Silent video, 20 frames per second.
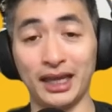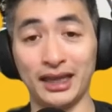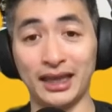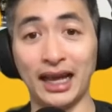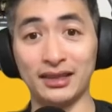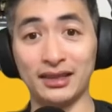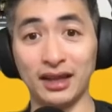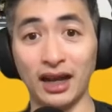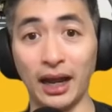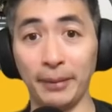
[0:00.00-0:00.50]
at
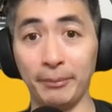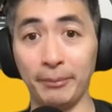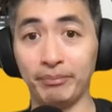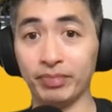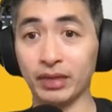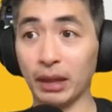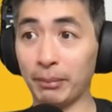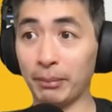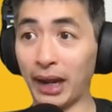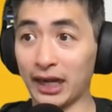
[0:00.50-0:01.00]
that time
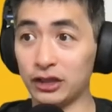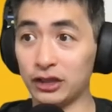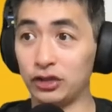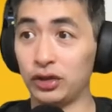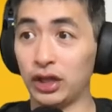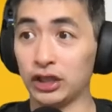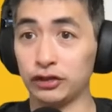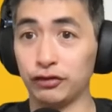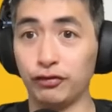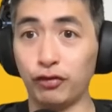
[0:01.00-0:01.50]
back in
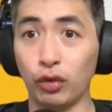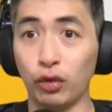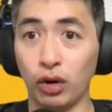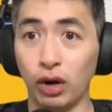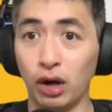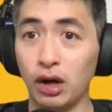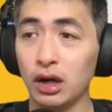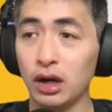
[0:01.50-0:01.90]
2004.